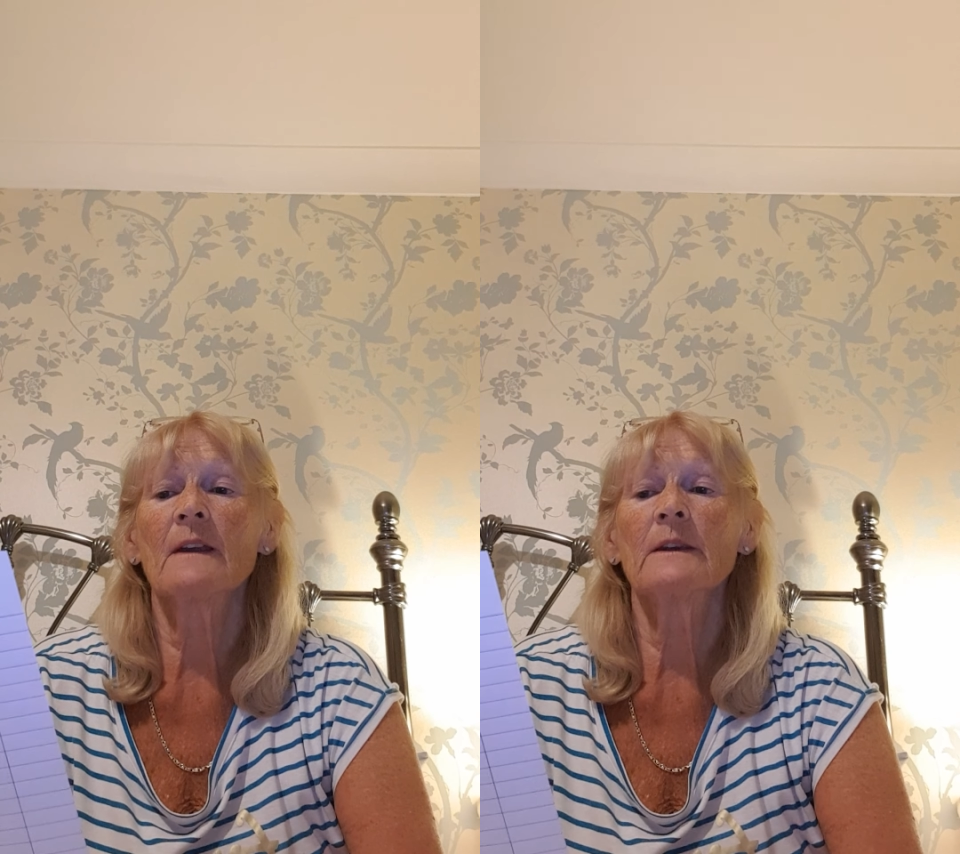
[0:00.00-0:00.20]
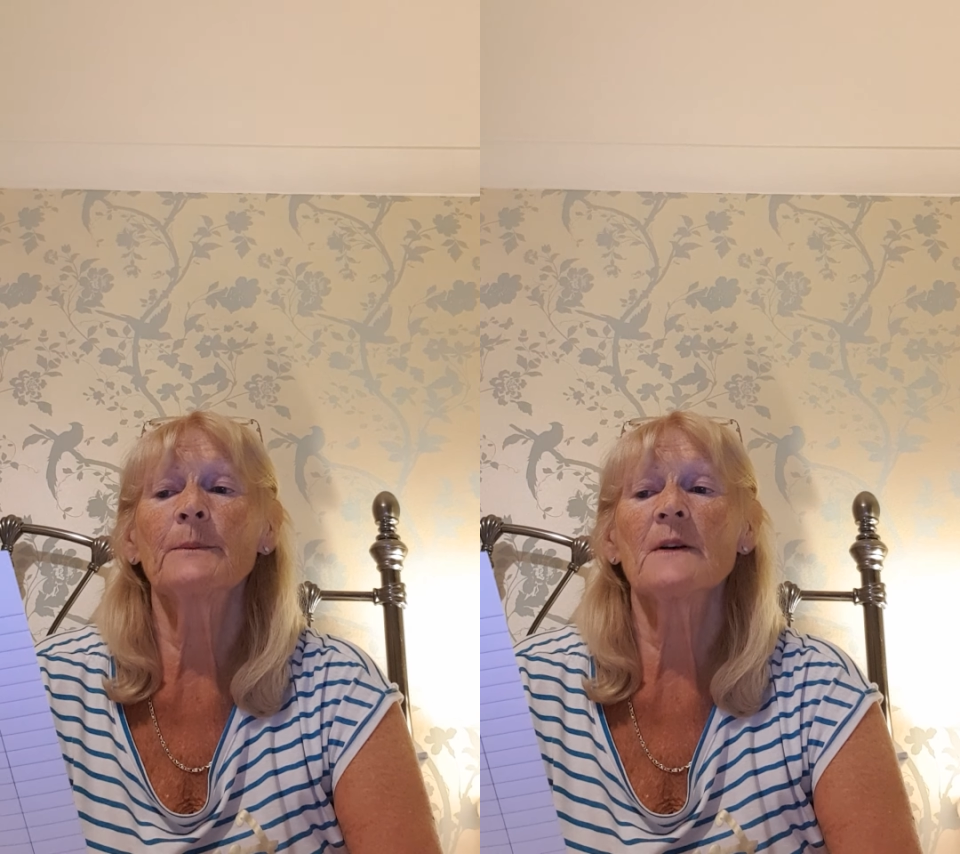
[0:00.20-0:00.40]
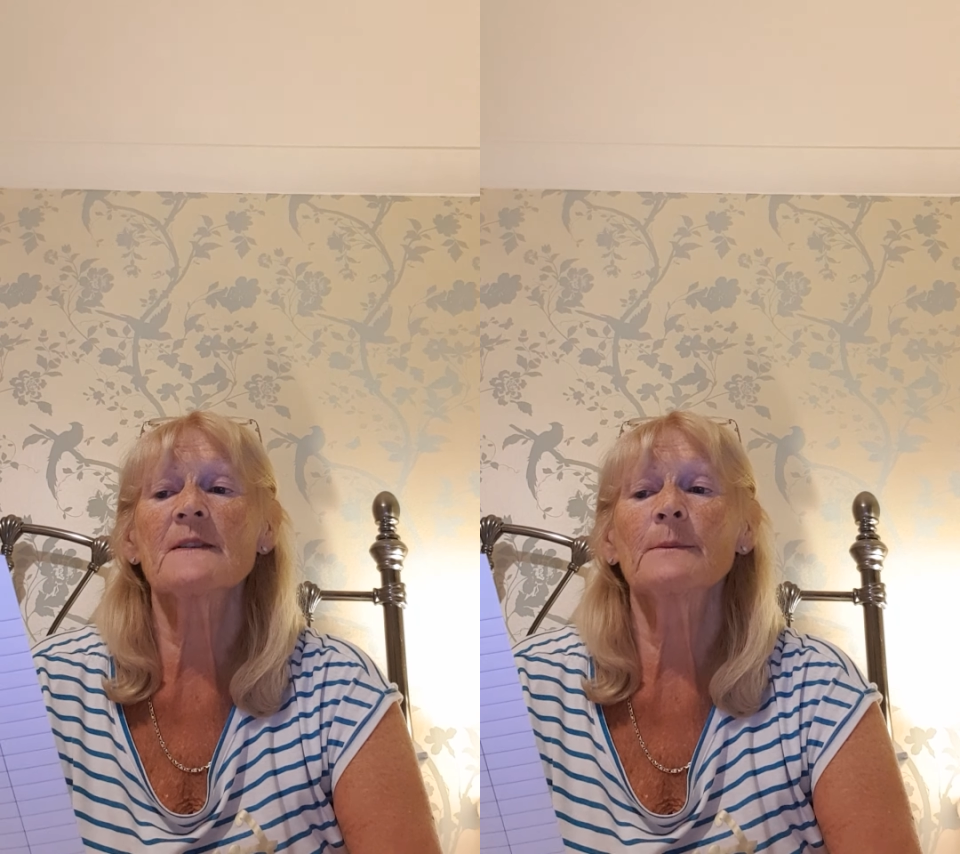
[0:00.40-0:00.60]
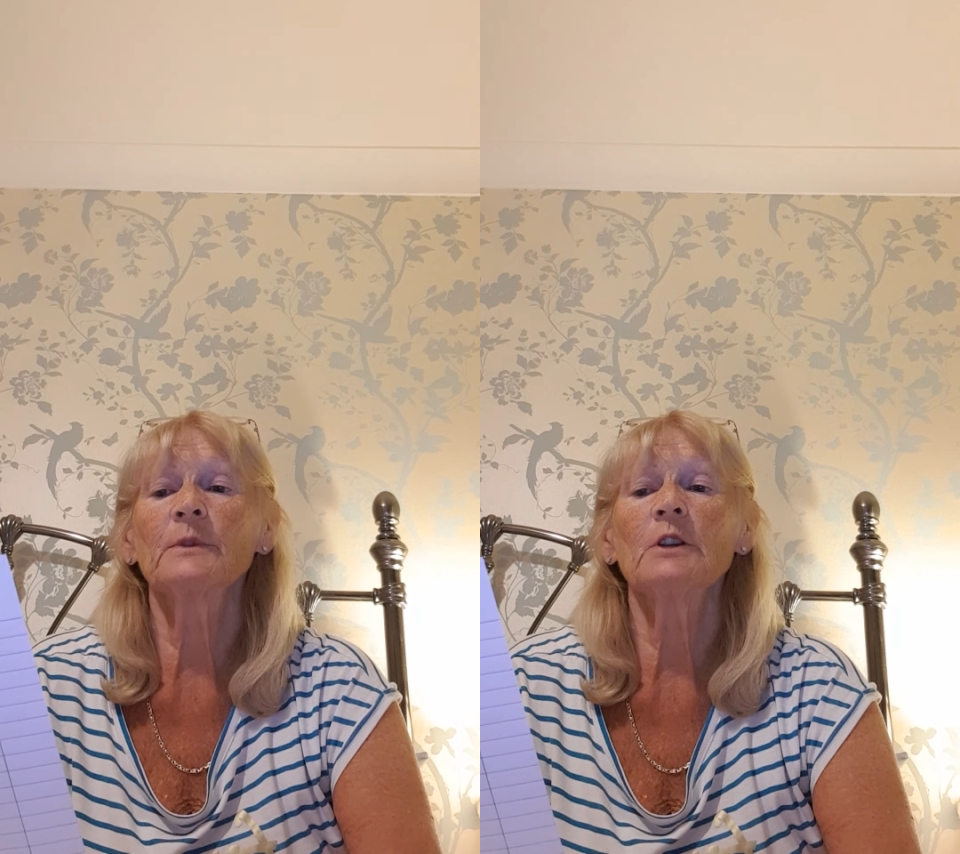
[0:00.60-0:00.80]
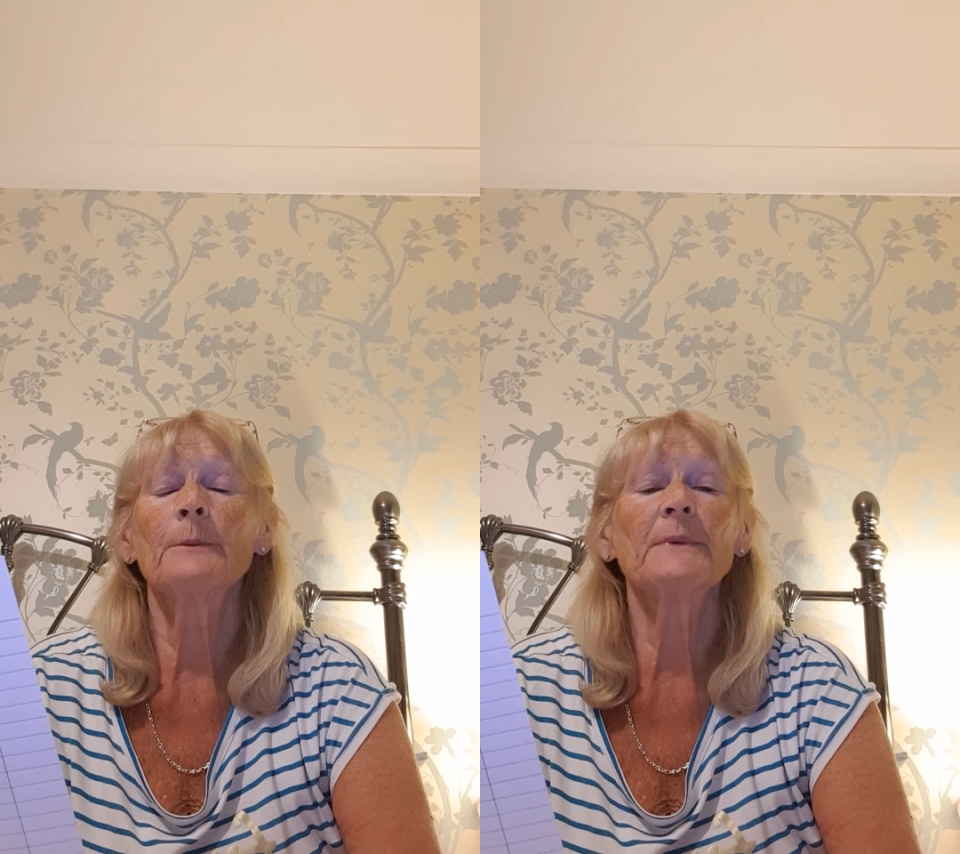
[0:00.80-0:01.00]
and the
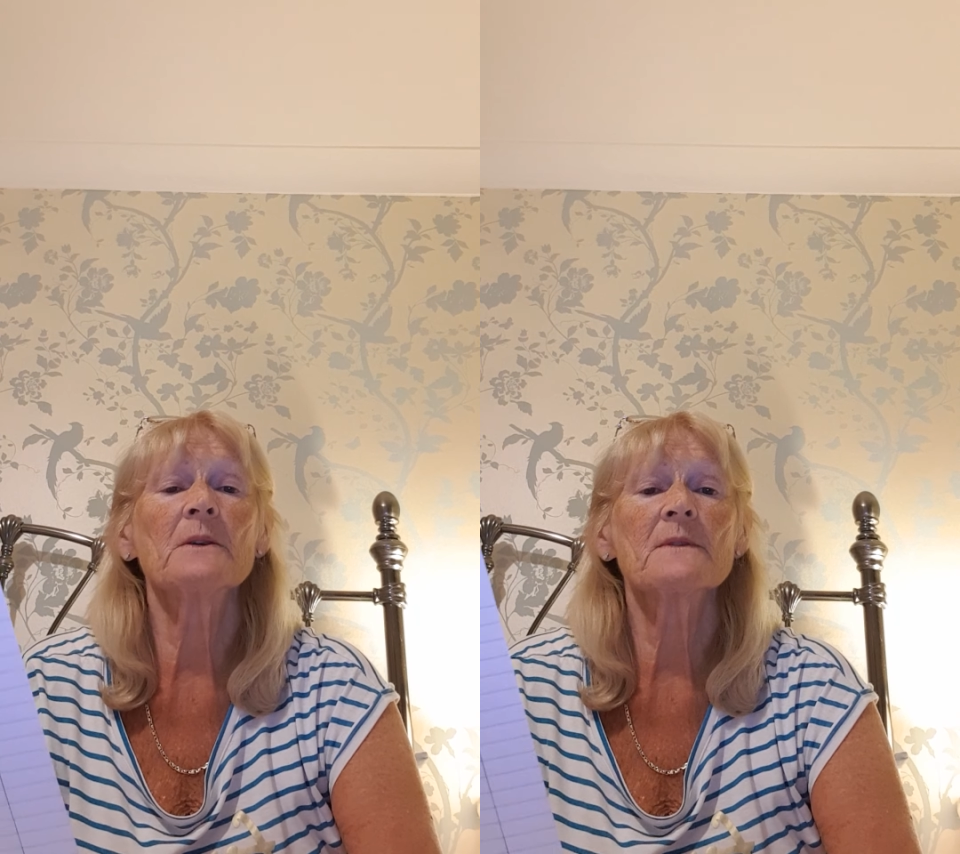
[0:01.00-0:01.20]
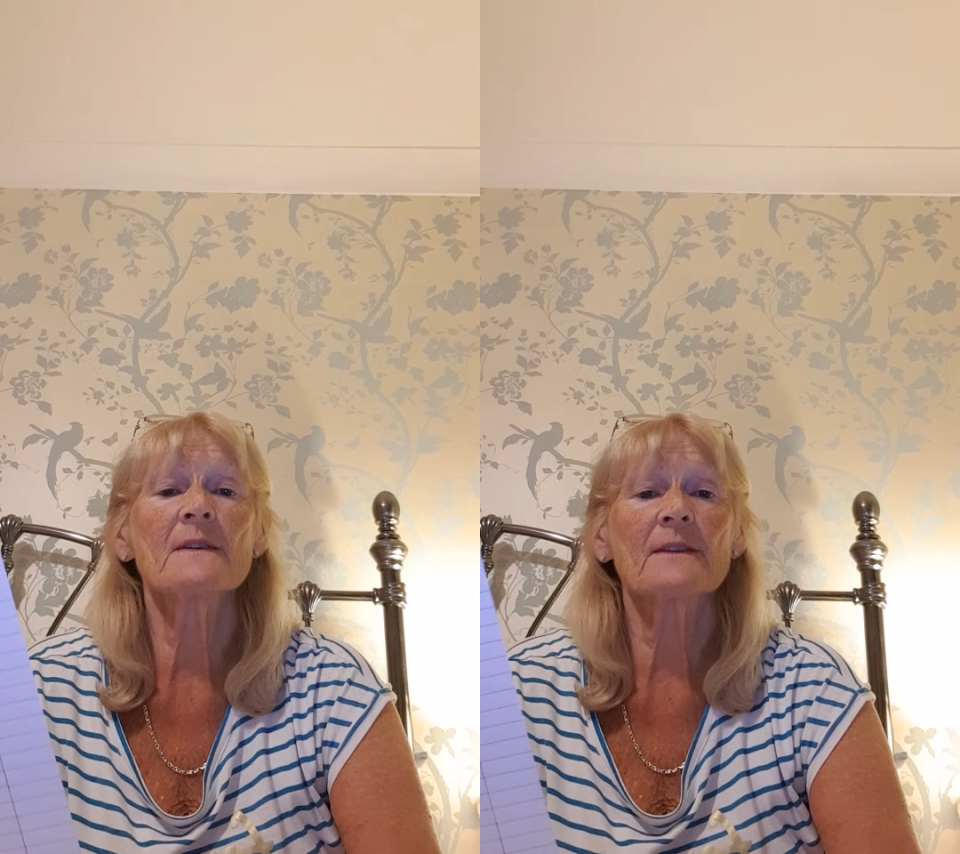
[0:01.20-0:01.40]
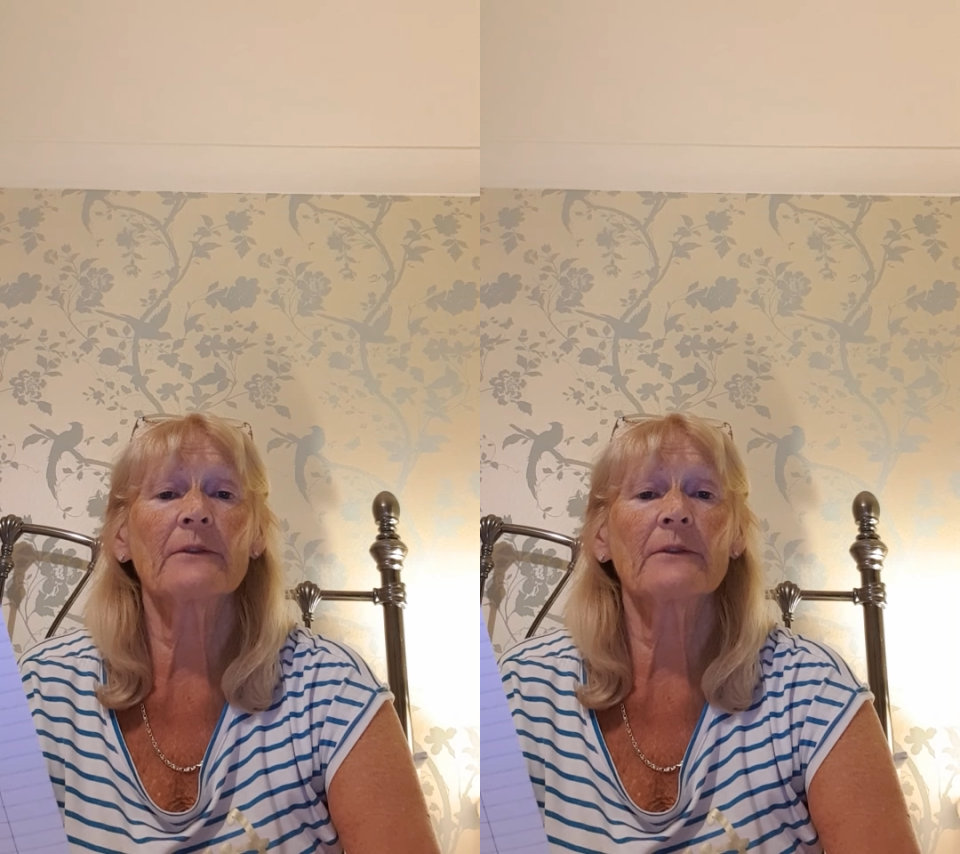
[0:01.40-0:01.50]
possible abuses